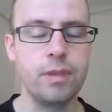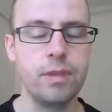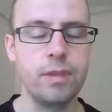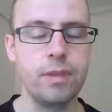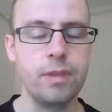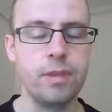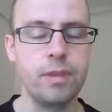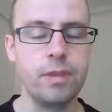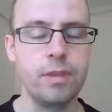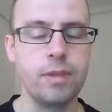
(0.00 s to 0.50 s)

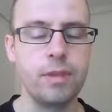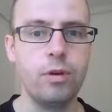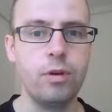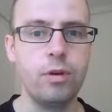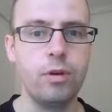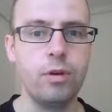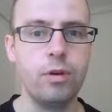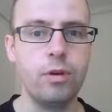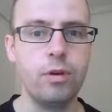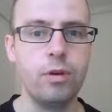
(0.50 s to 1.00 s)
Now,
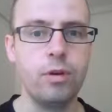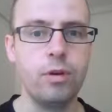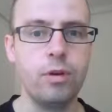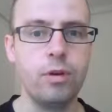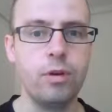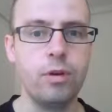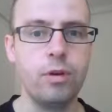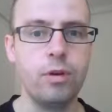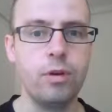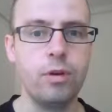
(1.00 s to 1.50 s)

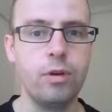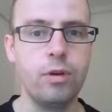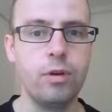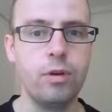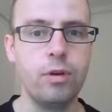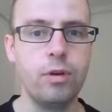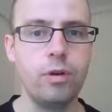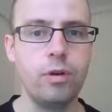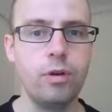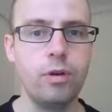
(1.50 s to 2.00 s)
quite
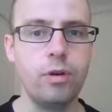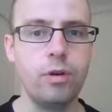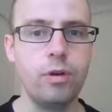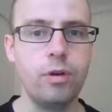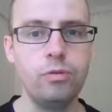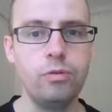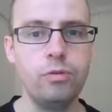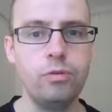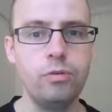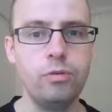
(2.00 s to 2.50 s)
often
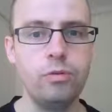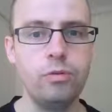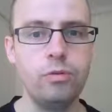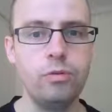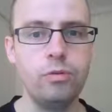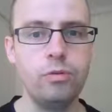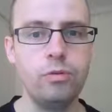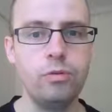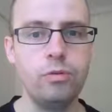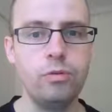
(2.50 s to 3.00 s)
students,
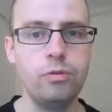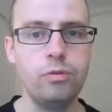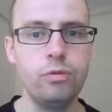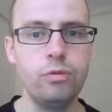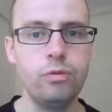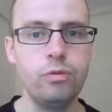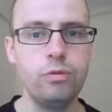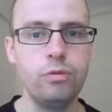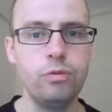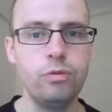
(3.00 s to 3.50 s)

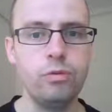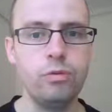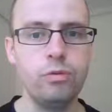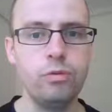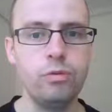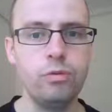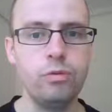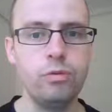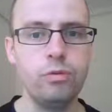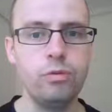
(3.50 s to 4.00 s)
particularly East
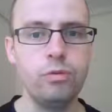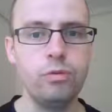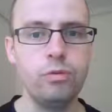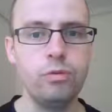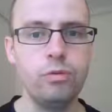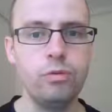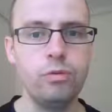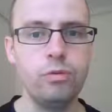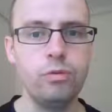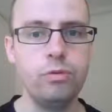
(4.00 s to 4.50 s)
Asian
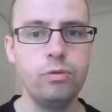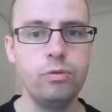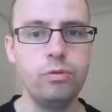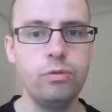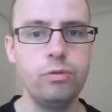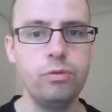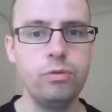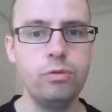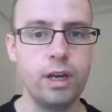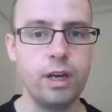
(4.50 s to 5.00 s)
students, will
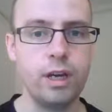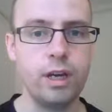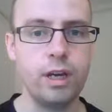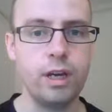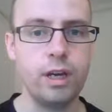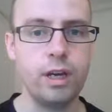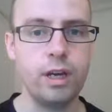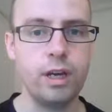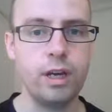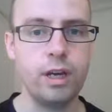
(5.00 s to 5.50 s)
try to
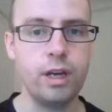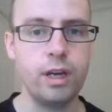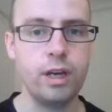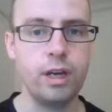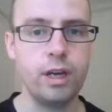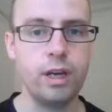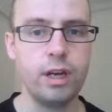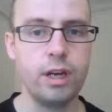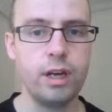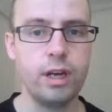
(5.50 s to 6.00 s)
use
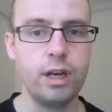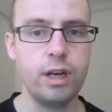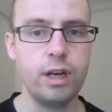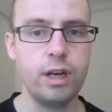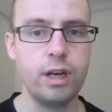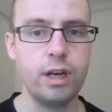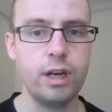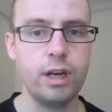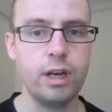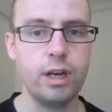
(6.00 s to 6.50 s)
this
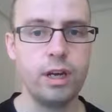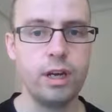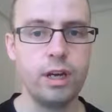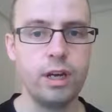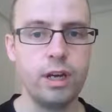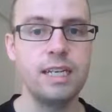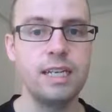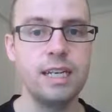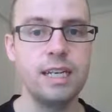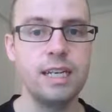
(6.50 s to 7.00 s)
phrase
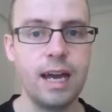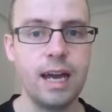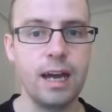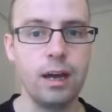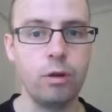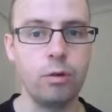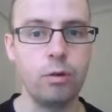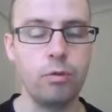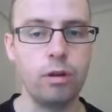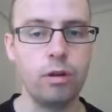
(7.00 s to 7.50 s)
as a
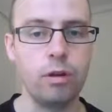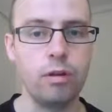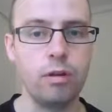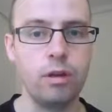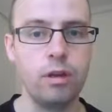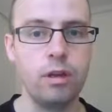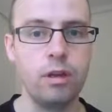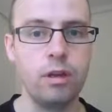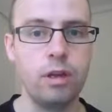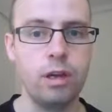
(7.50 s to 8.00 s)
noun.
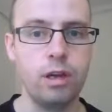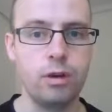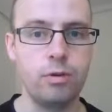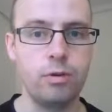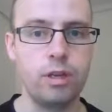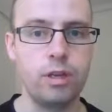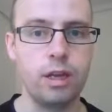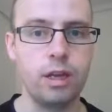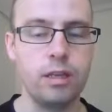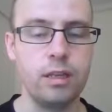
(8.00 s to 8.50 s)

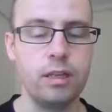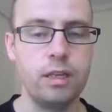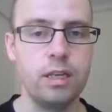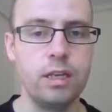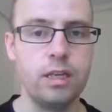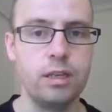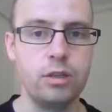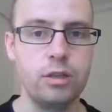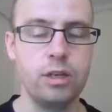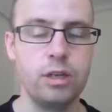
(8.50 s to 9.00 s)
Okay.
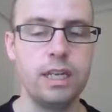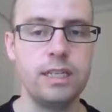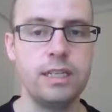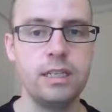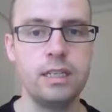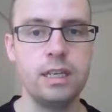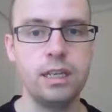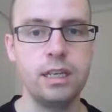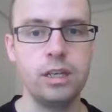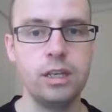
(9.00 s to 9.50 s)
So let's
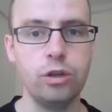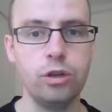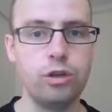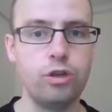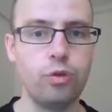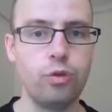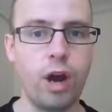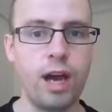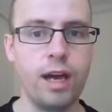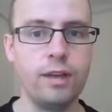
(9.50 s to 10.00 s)
say you're
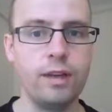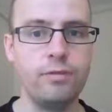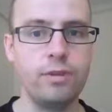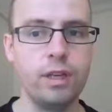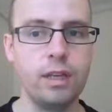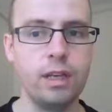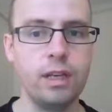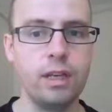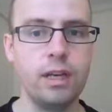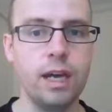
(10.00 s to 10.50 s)

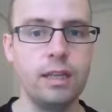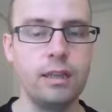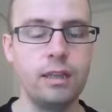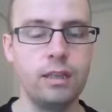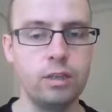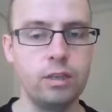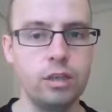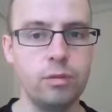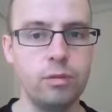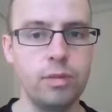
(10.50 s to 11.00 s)
driving and
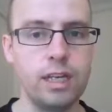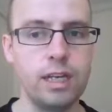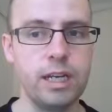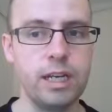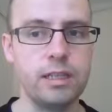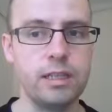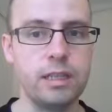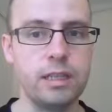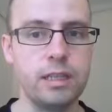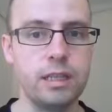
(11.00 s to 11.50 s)
there's somebody
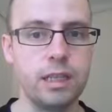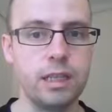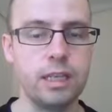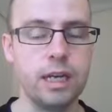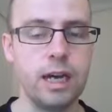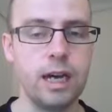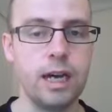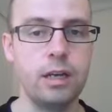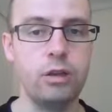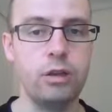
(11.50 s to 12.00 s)
else in the
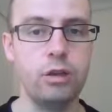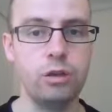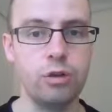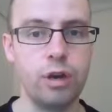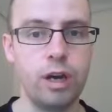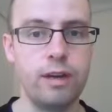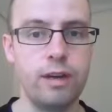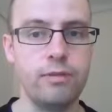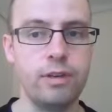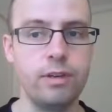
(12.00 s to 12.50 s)
car and you're
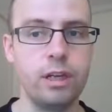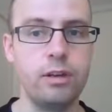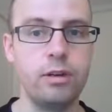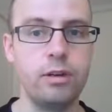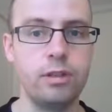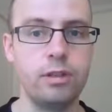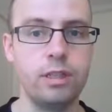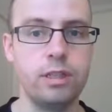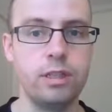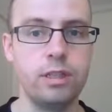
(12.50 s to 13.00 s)
driving a
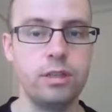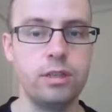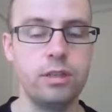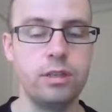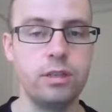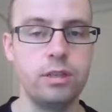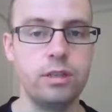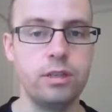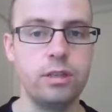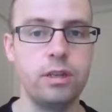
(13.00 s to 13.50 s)
long
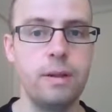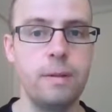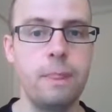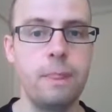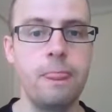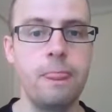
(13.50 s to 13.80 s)
distance.